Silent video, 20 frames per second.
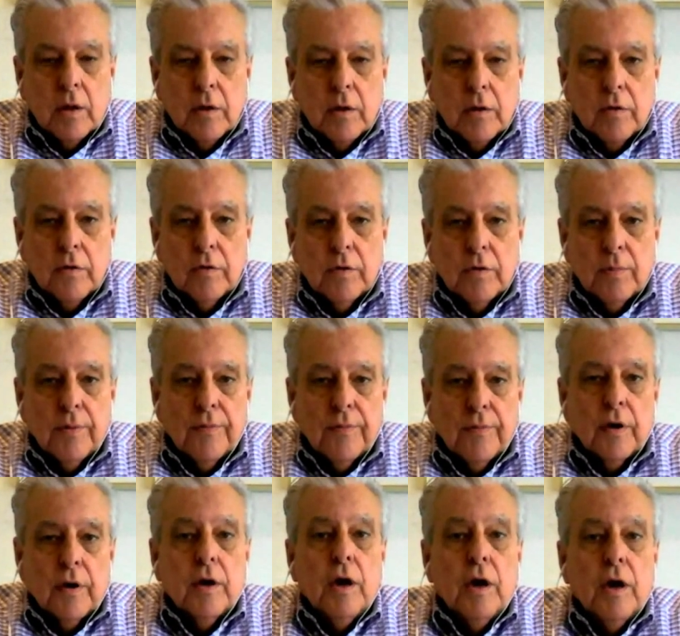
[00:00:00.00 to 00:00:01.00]
You should be
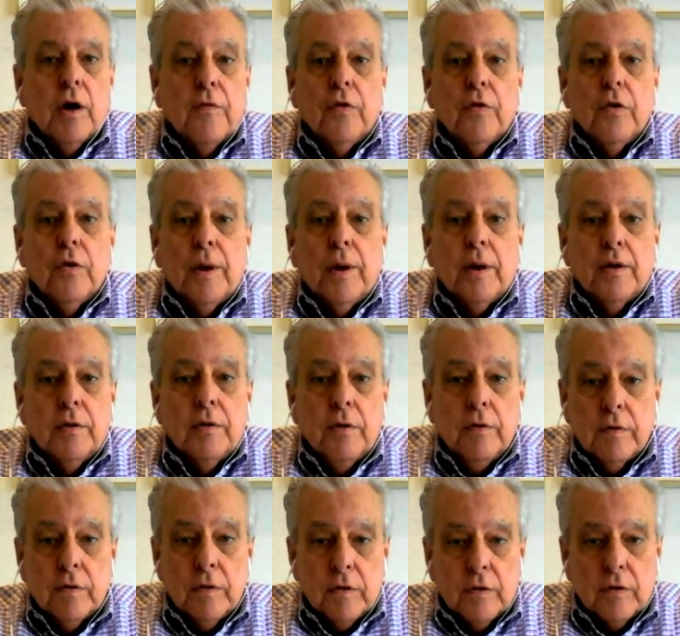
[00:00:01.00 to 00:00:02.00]
very careful about
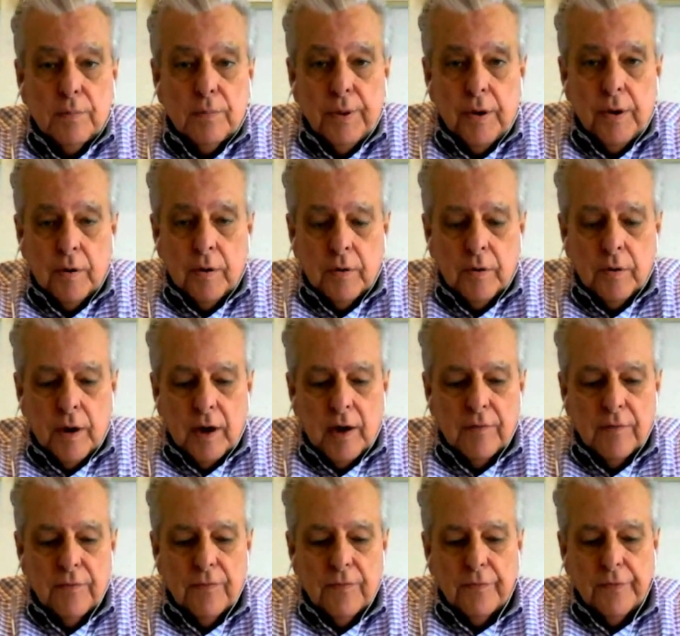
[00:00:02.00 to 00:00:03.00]
using this
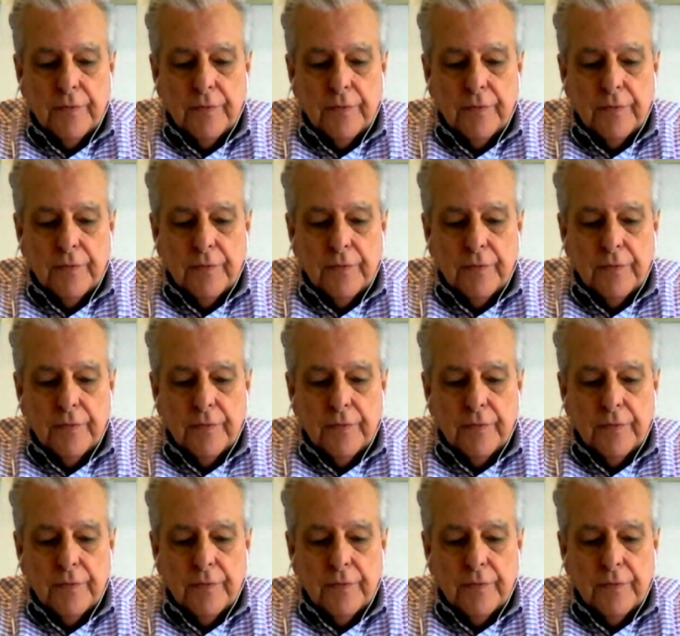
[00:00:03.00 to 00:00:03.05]
paragraph.